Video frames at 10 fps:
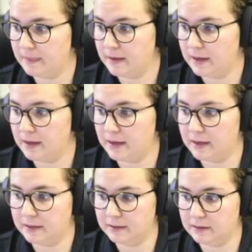
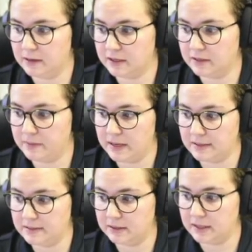And now I can
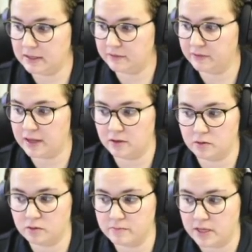paste the link for that
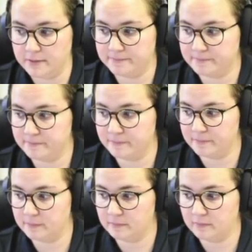Google Meet
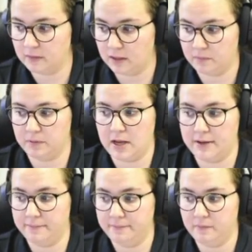and apply,
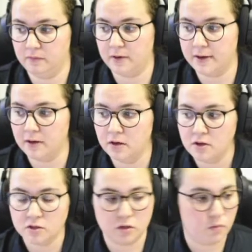right?
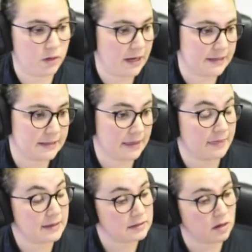So when I send
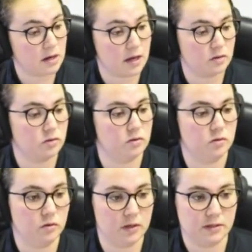this doc out to the
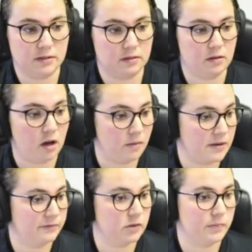students, all my
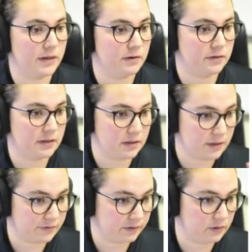flute players can click
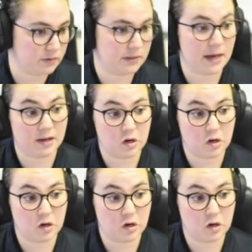flutes and go